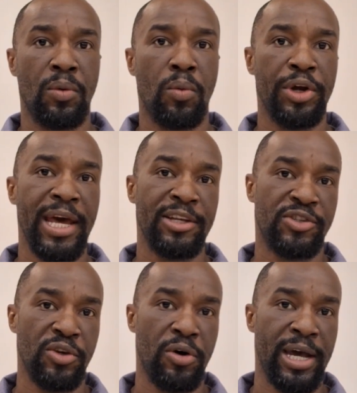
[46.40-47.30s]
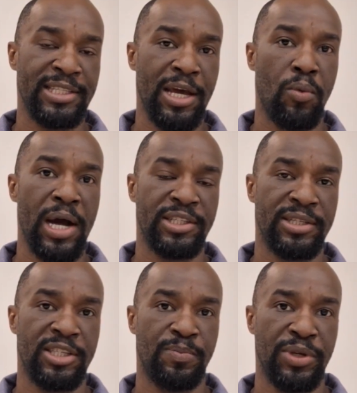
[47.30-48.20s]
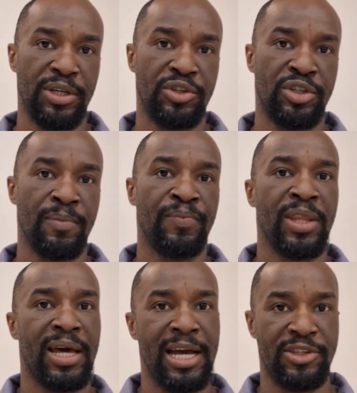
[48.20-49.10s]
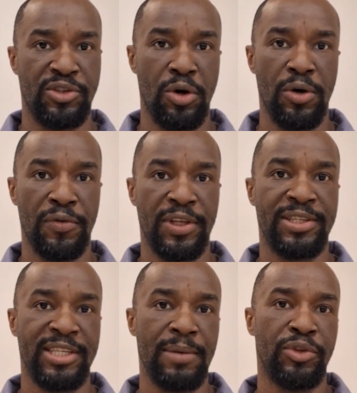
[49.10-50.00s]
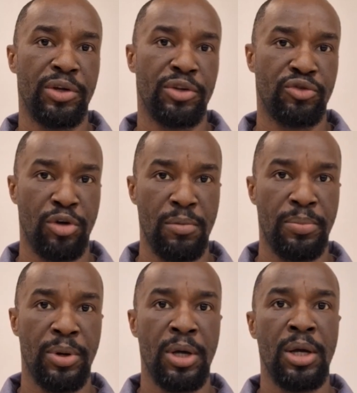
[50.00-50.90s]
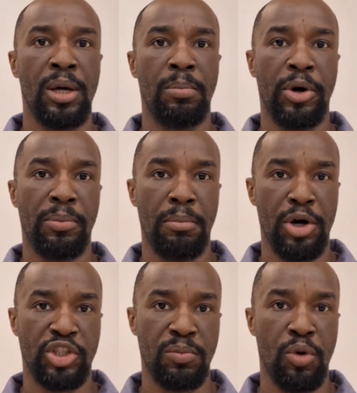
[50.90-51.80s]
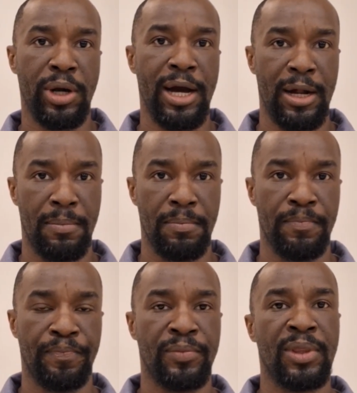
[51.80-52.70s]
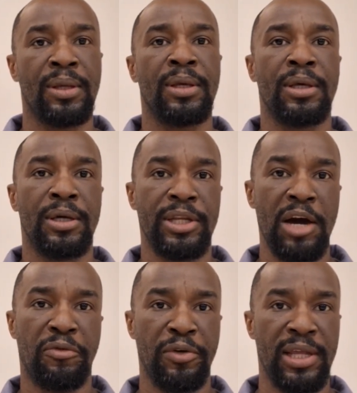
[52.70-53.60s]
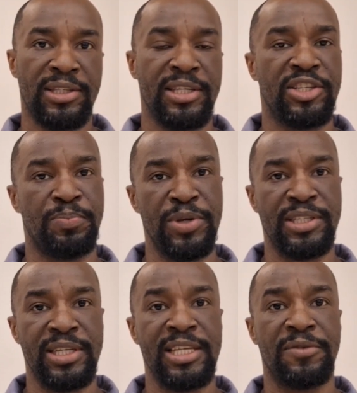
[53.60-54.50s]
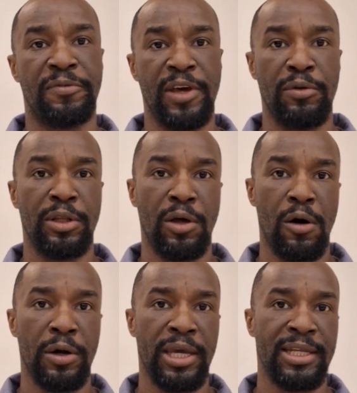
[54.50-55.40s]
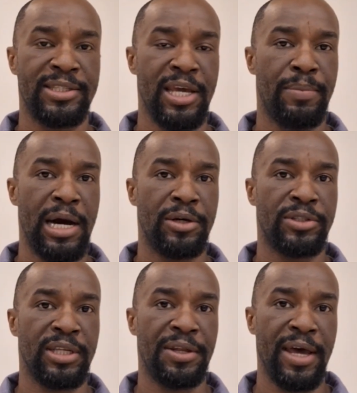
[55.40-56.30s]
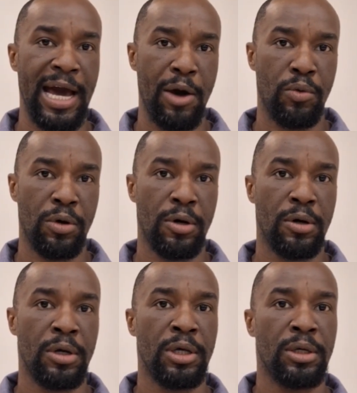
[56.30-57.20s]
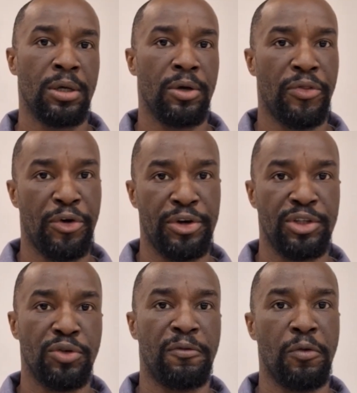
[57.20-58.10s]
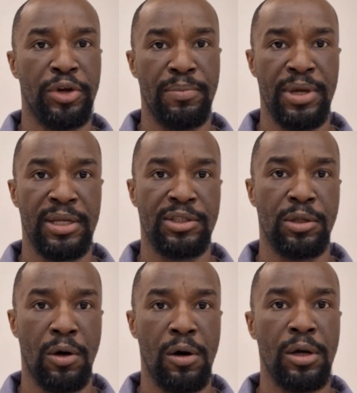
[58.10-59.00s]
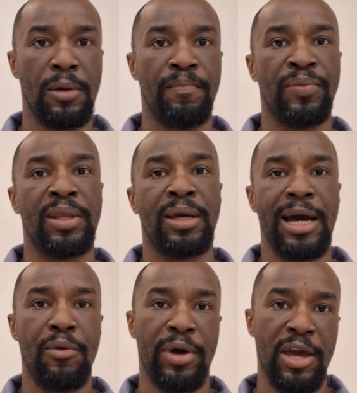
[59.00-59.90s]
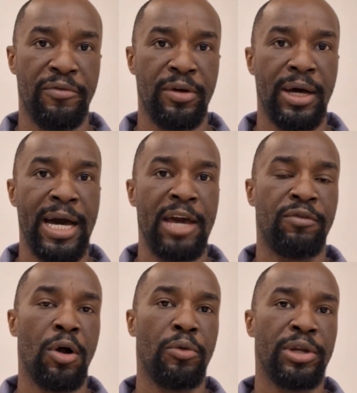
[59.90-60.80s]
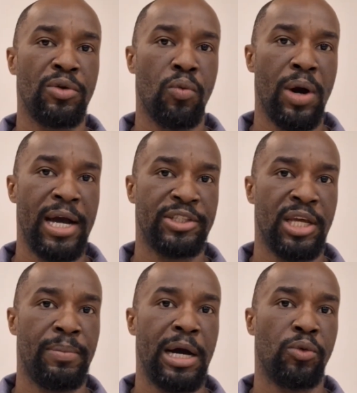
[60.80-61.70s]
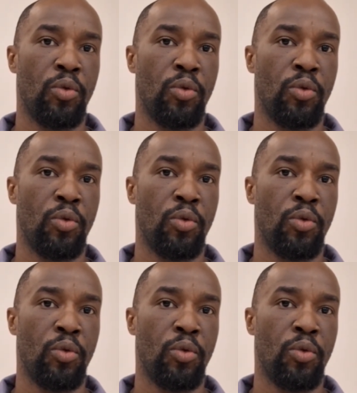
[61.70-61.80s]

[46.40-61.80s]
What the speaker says: what I saw as I watched the speech, I saw the same Donald Trump, but much more calm. Now, friends, the speech is very long. It is about an hour, 30 to 40 minutes long. However, I have already watched about